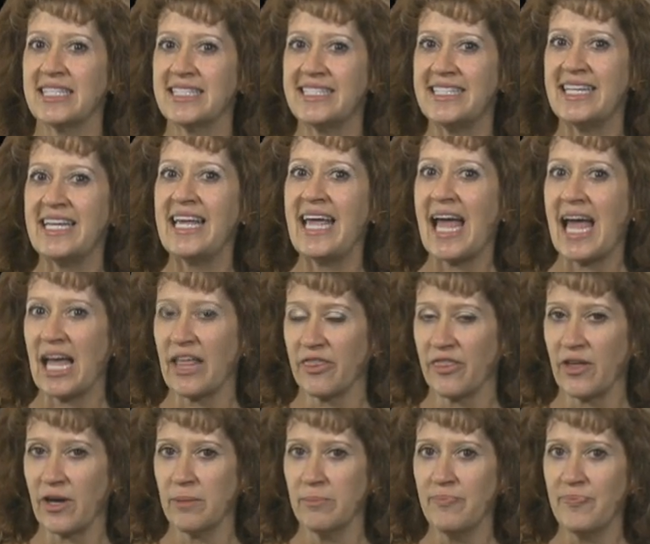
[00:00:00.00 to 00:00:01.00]
City
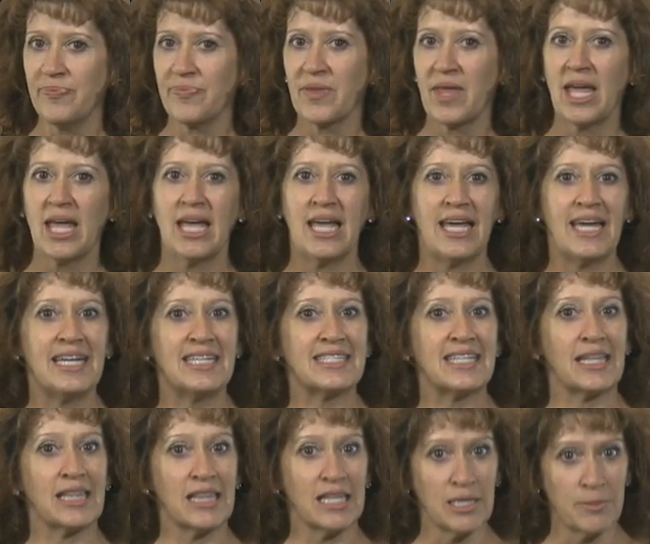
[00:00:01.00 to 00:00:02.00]
Anthem. It is
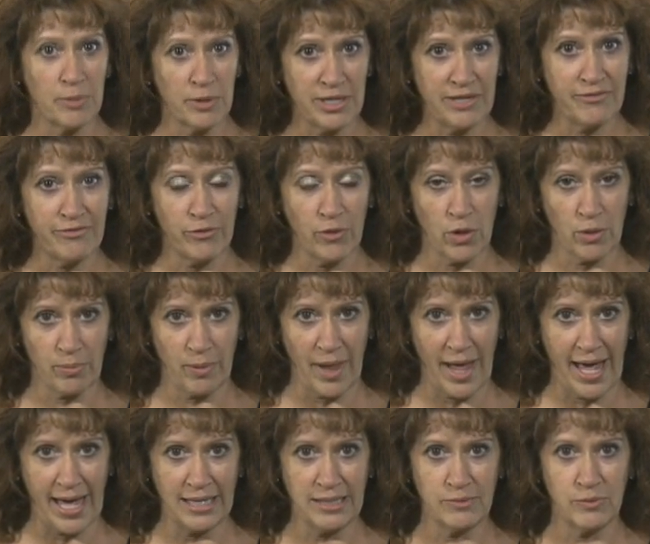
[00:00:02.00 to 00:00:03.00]
a Liberty floor
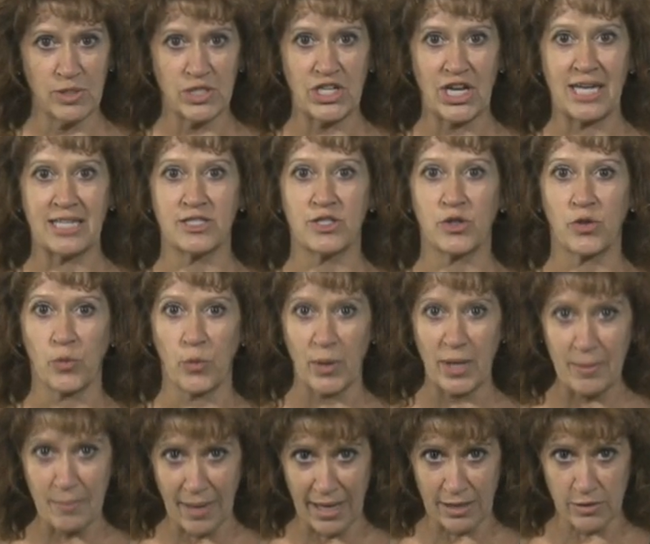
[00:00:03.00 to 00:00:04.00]
plan, which has
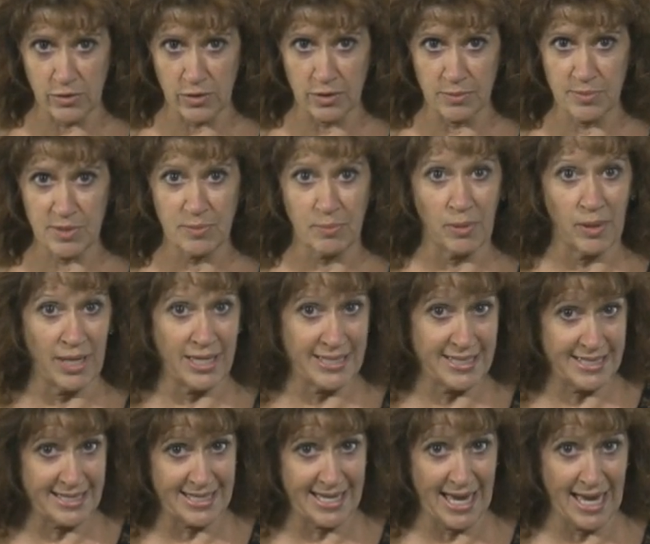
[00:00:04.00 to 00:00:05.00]
three bedrooms plus
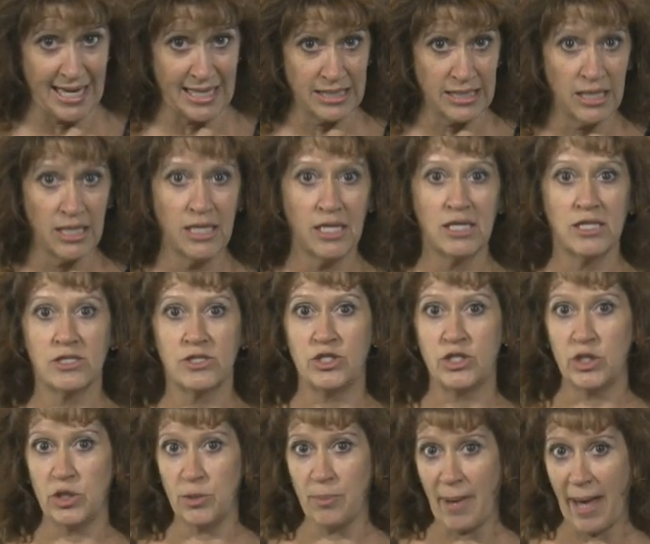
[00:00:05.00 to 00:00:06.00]
a den,
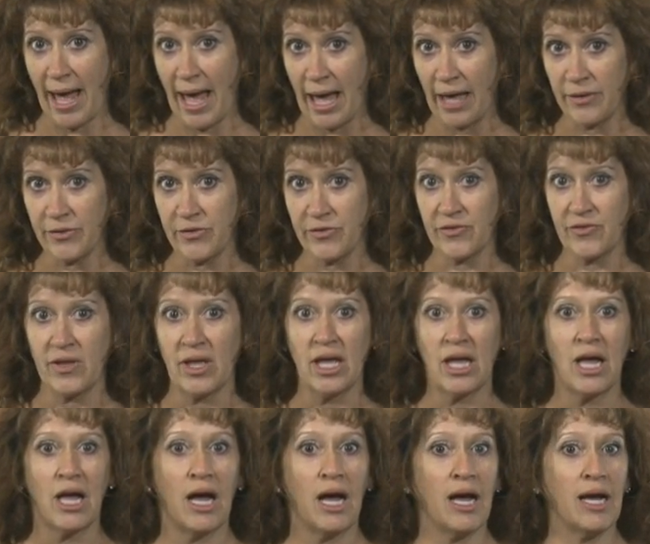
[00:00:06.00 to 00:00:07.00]
two baths,
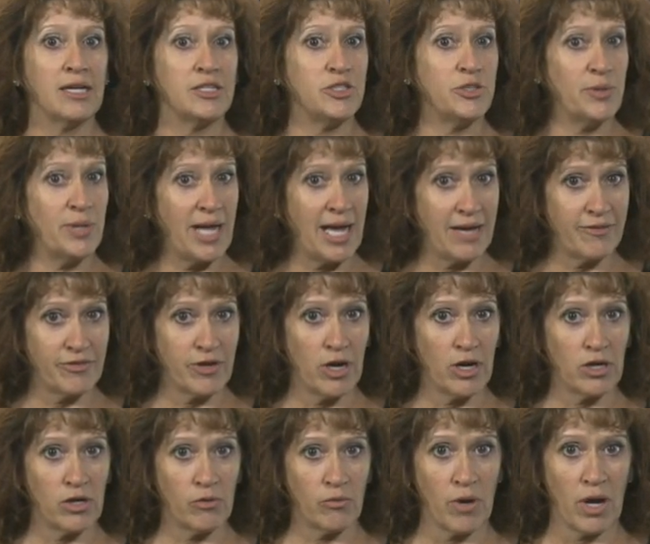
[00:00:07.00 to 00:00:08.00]
a
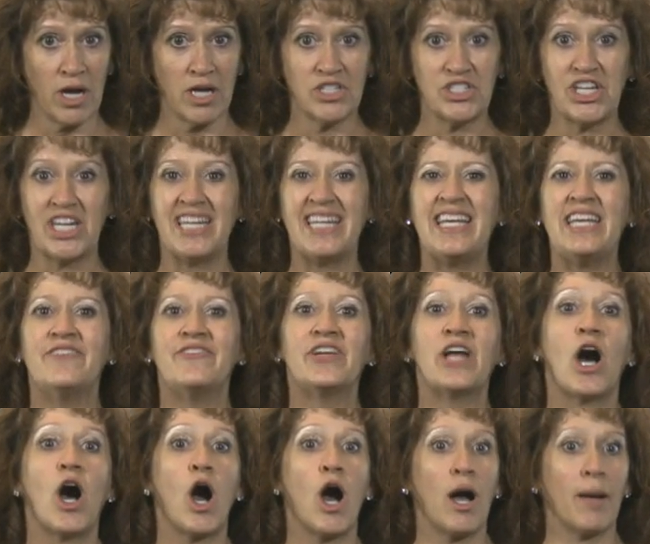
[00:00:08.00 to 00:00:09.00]
2.5-car garage, and even
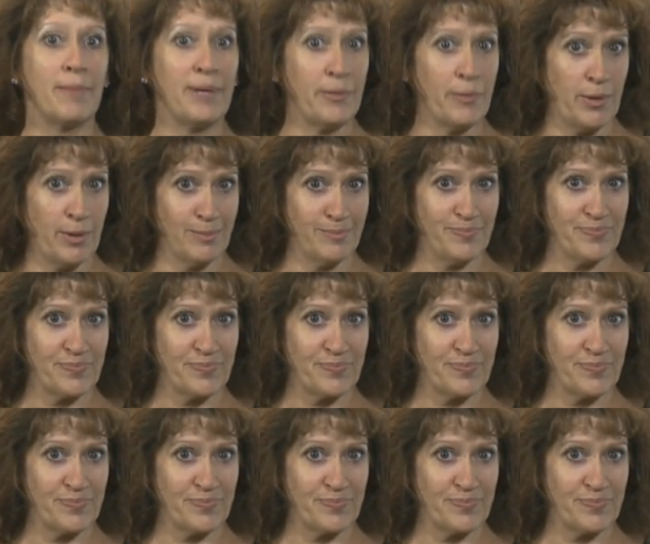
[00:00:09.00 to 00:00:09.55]
a hobby room.